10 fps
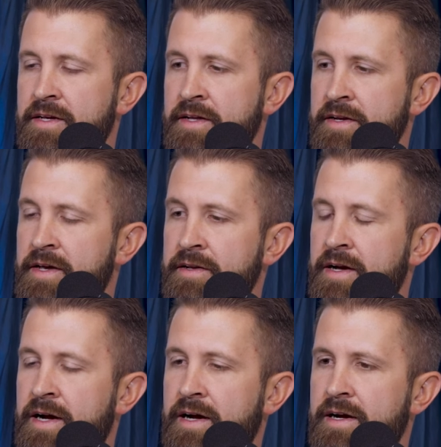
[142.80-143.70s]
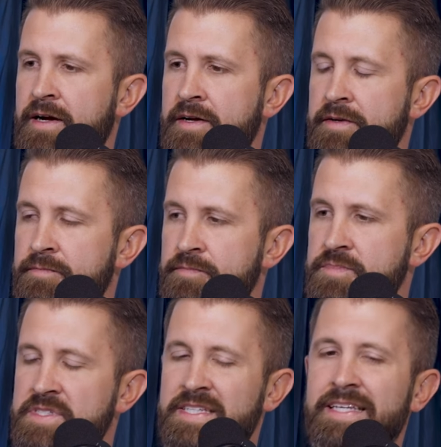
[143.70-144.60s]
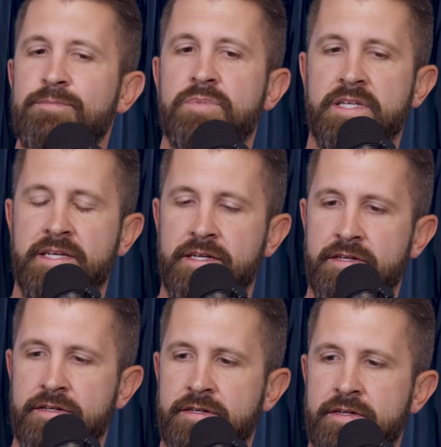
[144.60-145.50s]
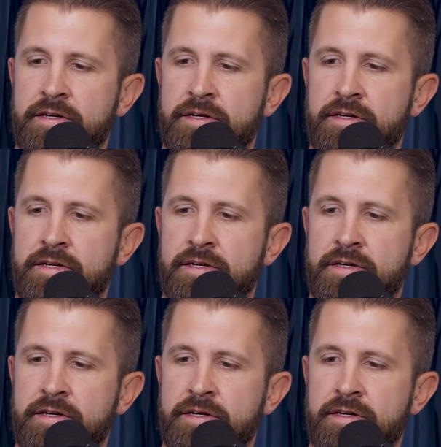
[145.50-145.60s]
again, I am deeply